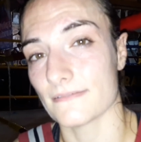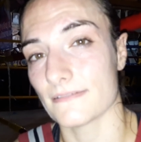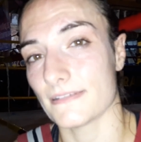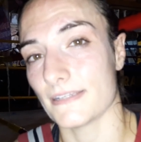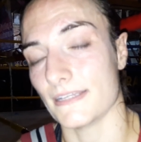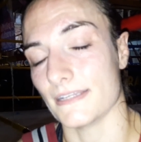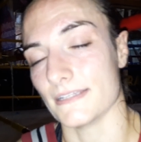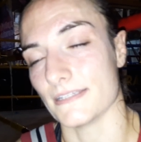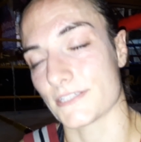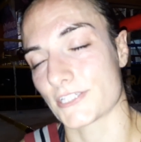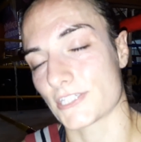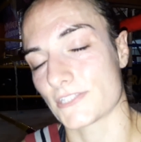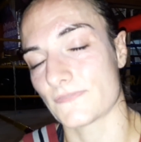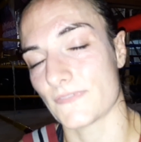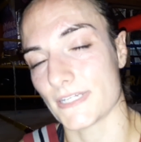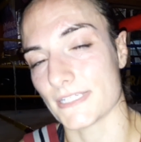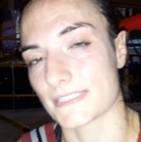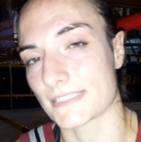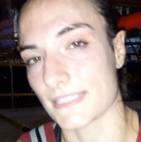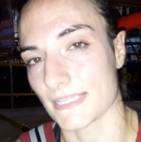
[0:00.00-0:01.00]
She's
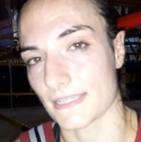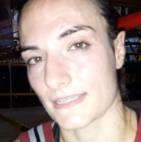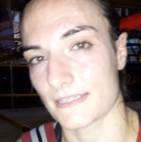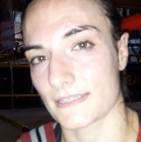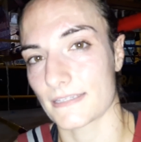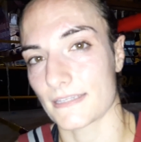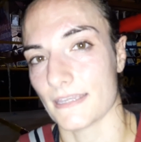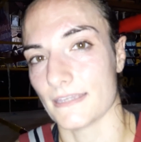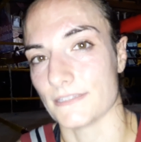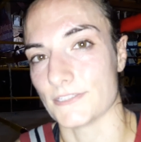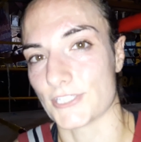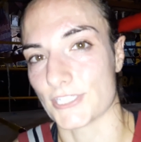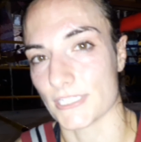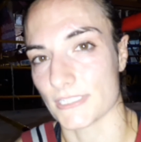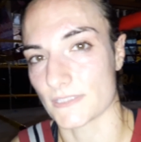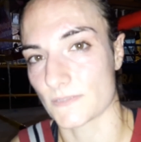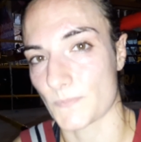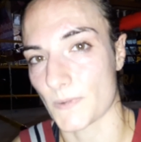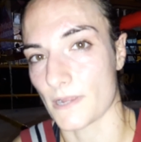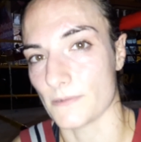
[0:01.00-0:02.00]
very sick, and
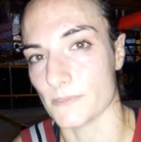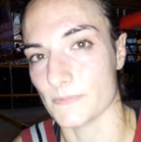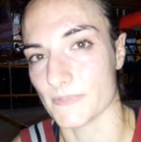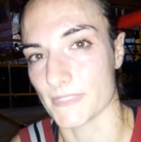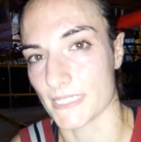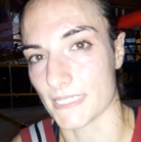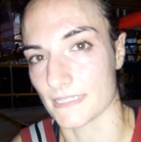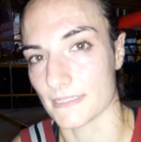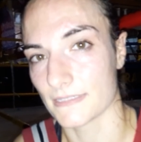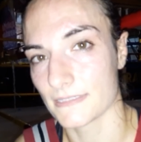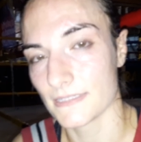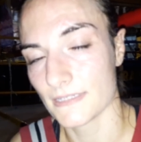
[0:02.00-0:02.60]
she's probably